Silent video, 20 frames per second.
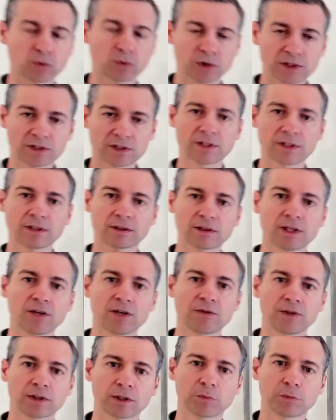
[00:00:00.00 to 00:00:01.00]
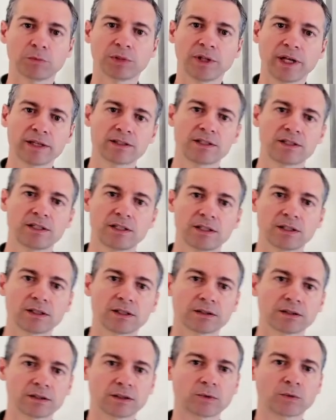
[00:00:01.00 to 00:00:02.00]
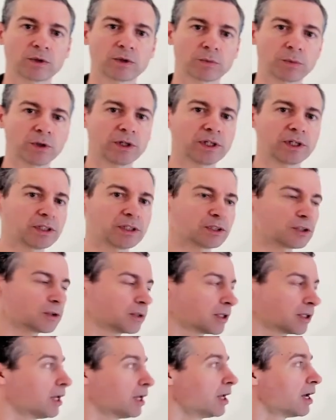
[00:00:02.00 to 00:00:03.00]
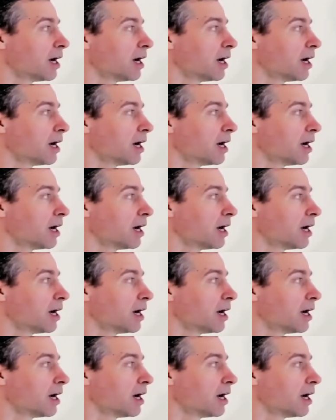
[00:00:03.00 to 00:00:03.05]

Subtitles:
What's the level of complexity there that we're putting into it?